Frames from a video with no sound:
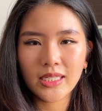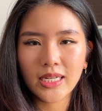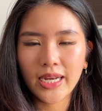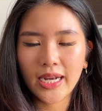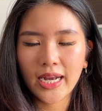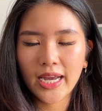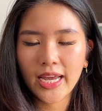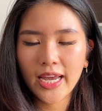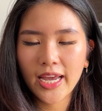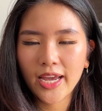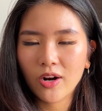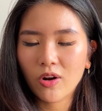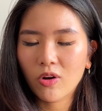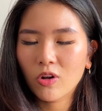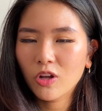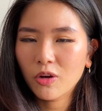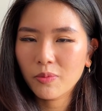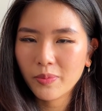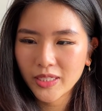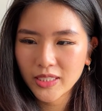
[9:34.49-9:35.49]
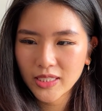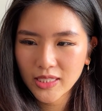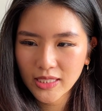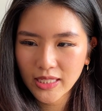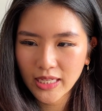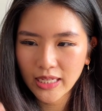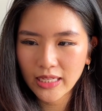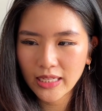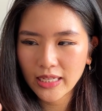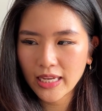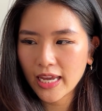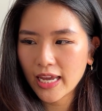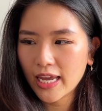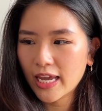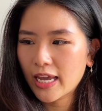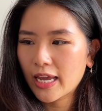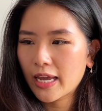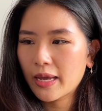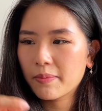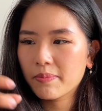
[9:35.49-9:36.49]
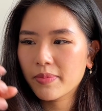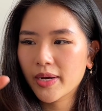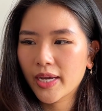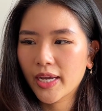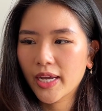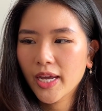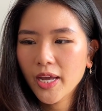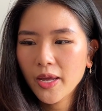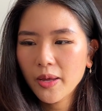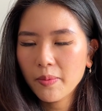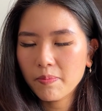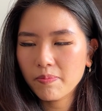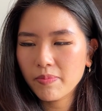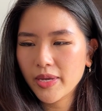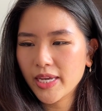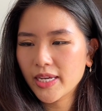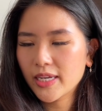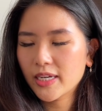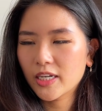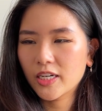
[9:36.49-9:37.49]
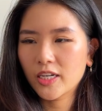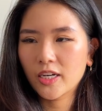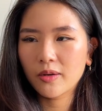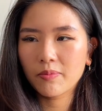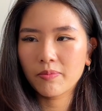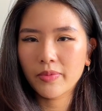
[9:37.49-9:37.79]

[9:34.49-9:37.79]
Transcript: like I had all of my skincare, my makeup,